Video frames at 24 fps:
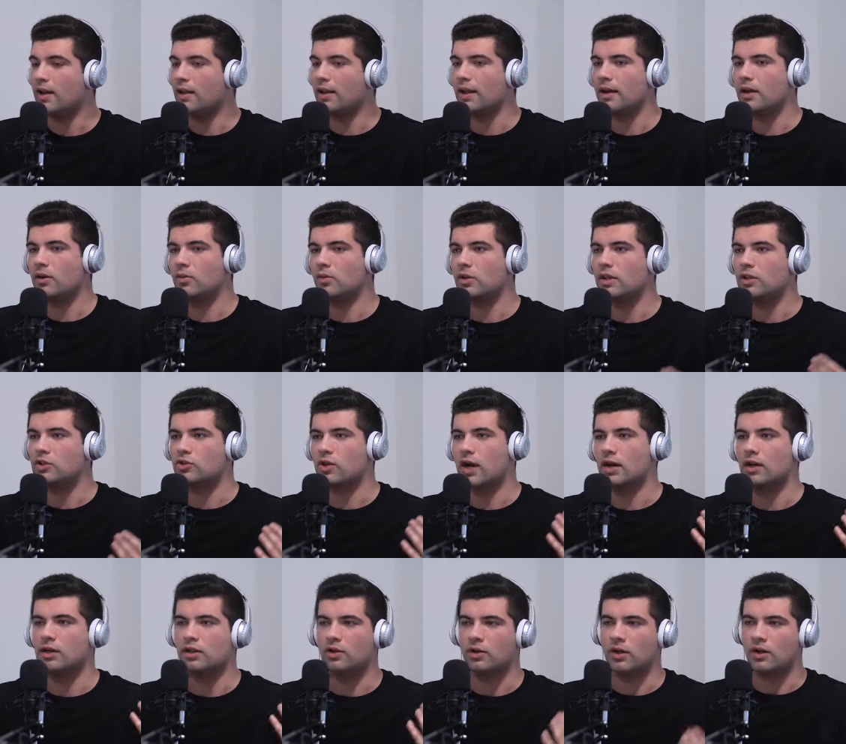like I don't really try
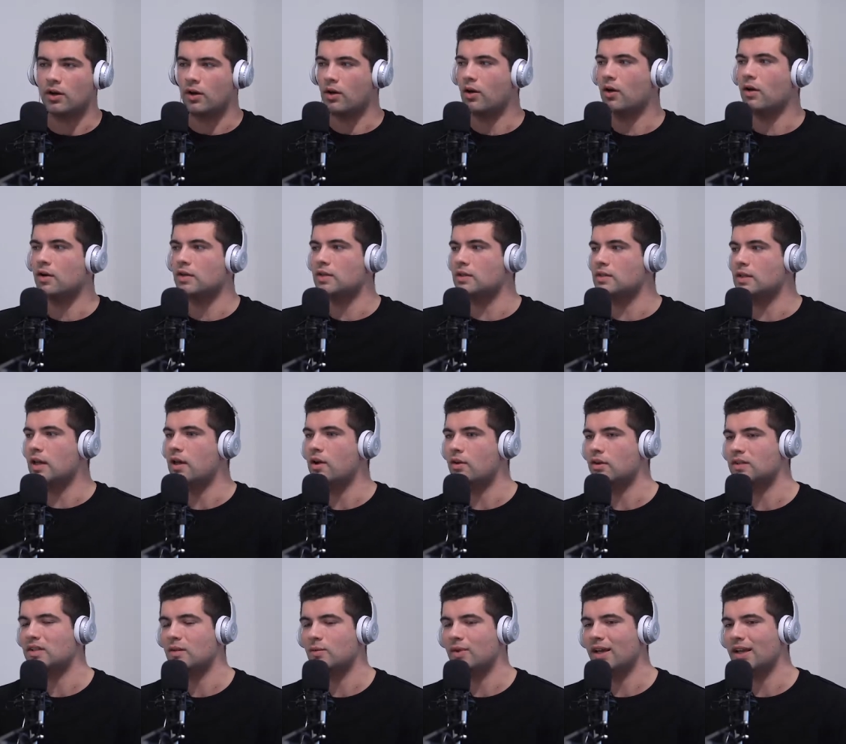to do like a hard sell
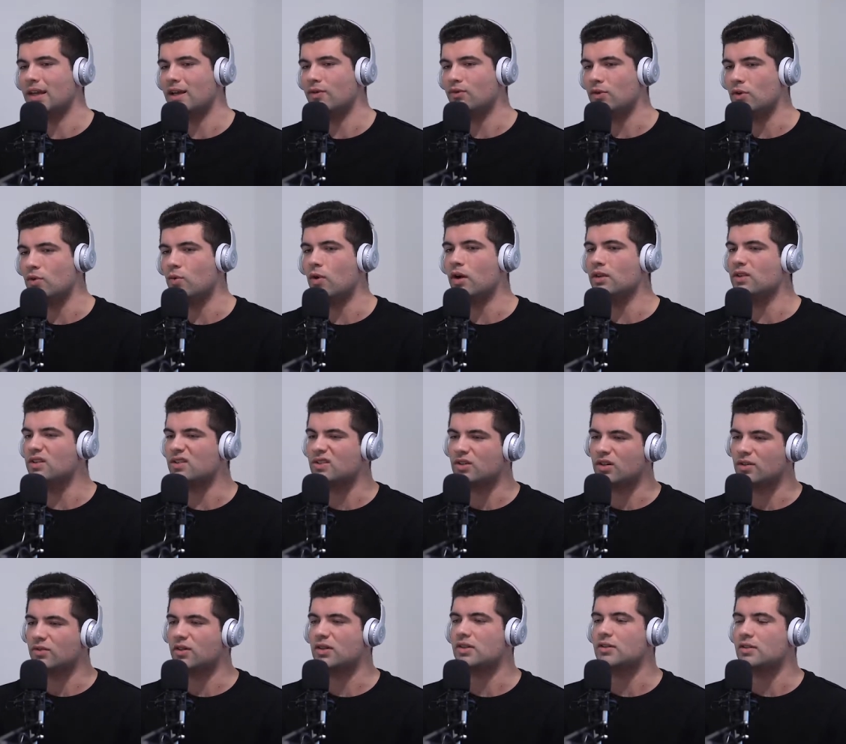because I'm like, if you want the
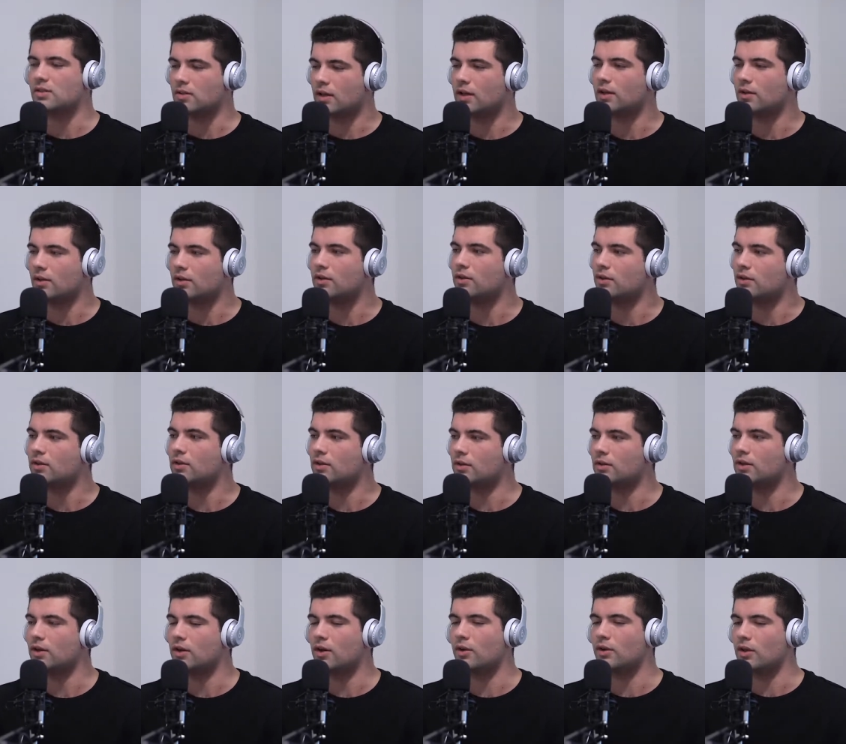service, like you
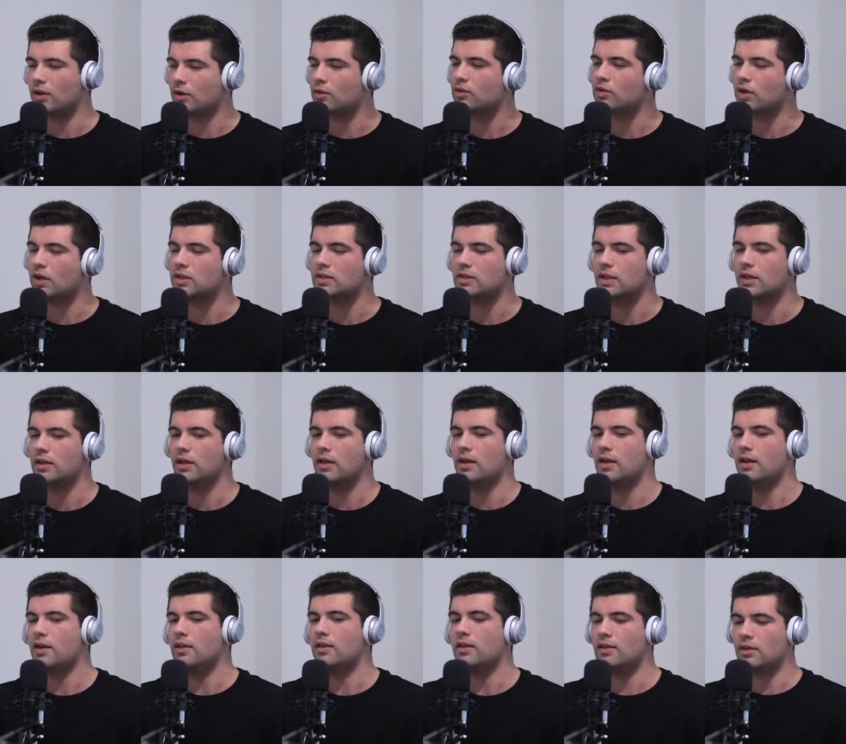know, and you trust it,
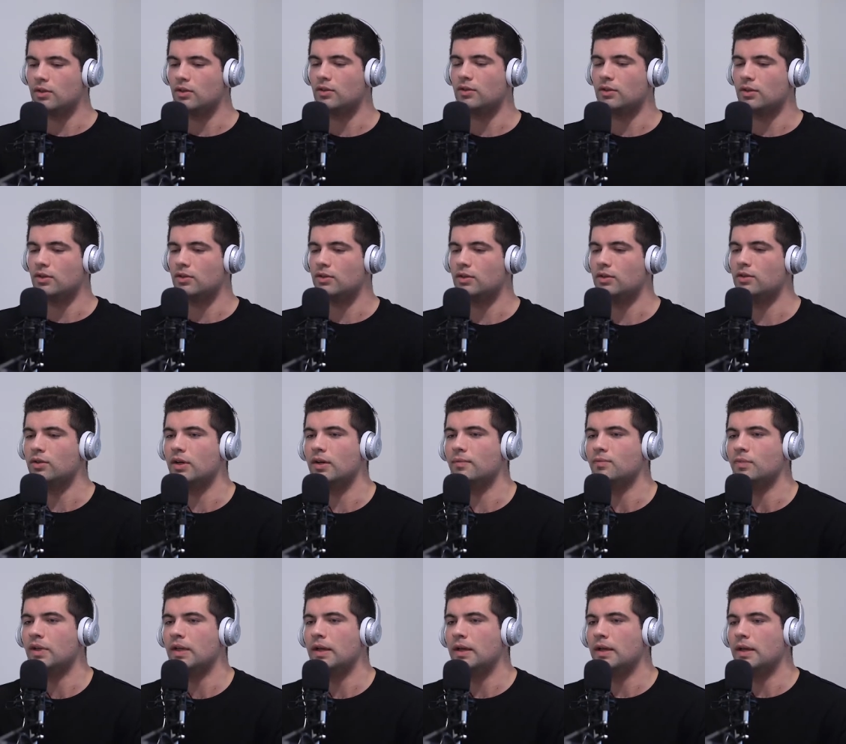then you'll do it.
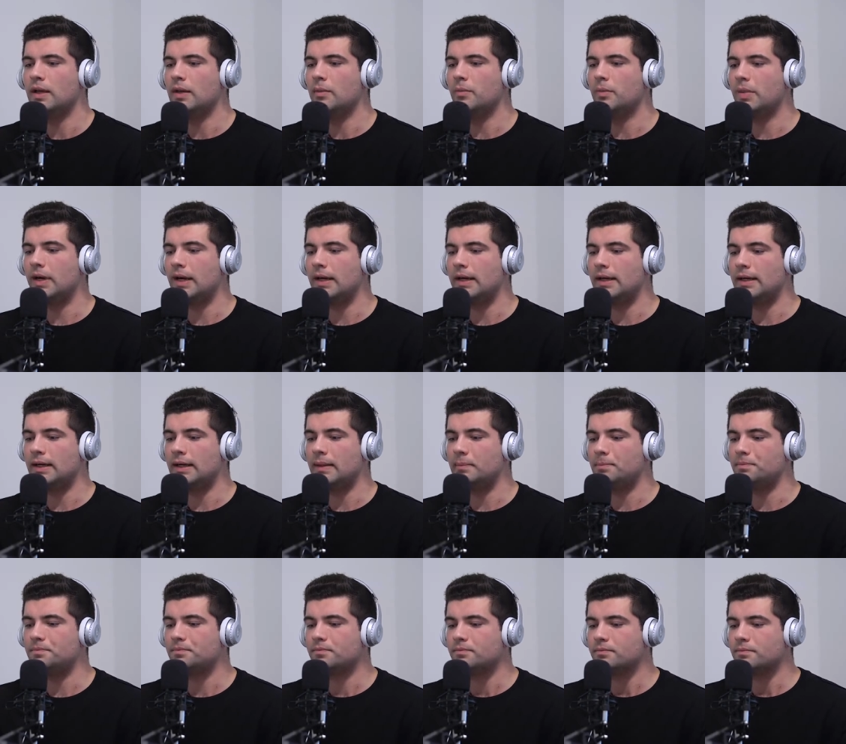But
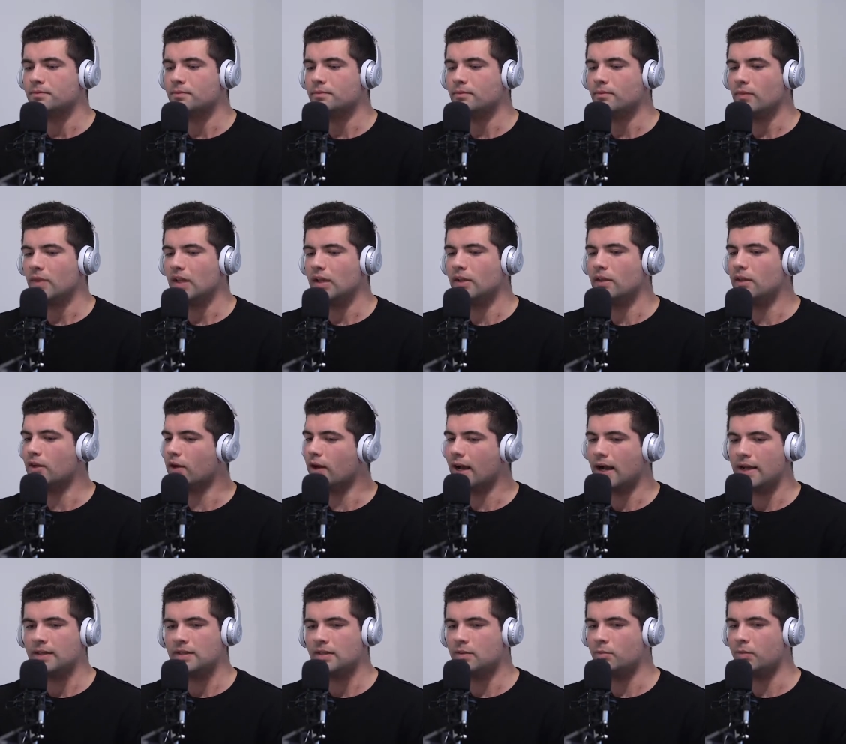there
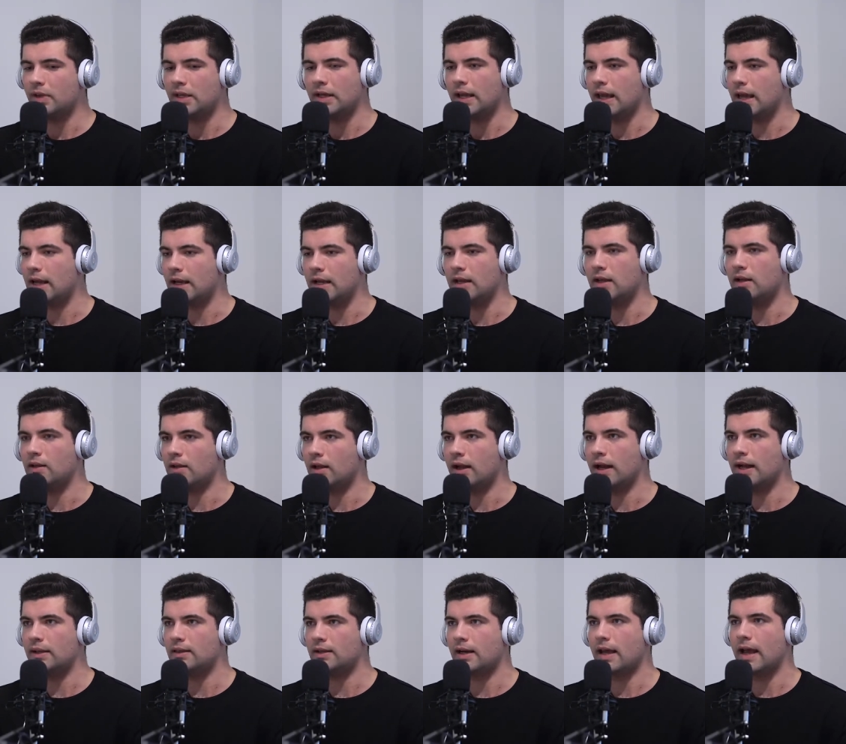hasn't been any
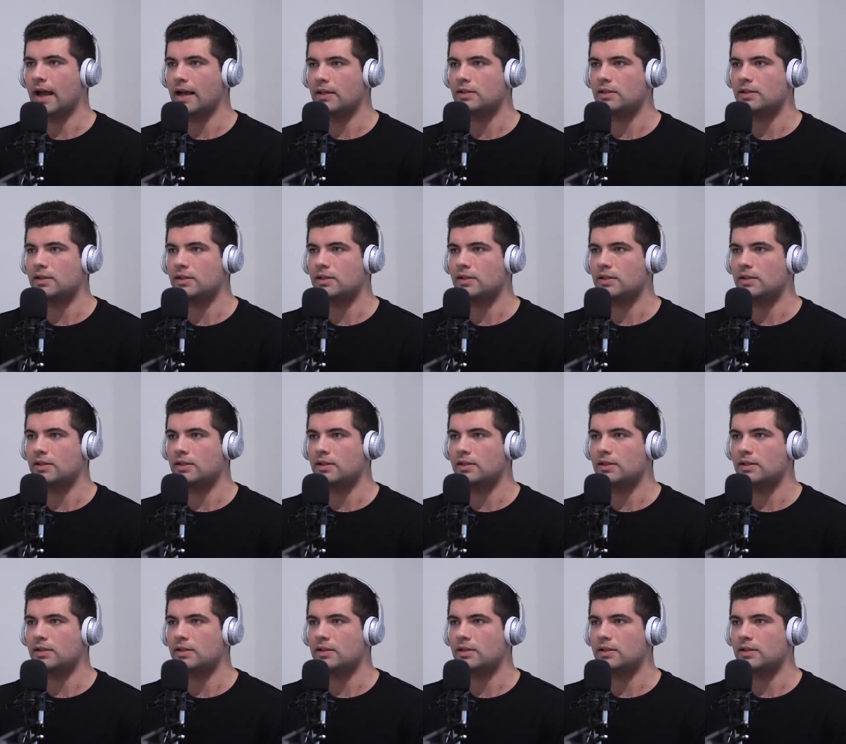client that I